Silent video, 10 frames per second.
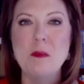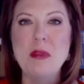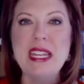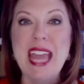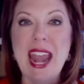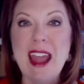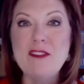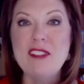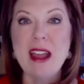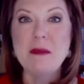But yet I
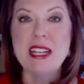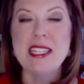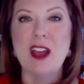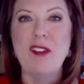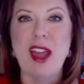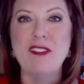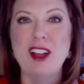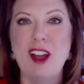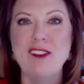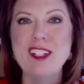find myself having
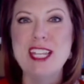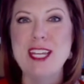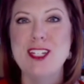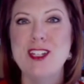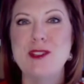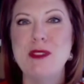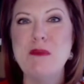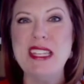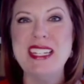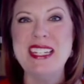conversations with
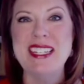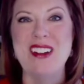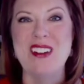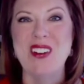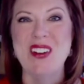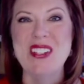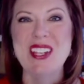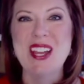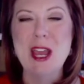business owners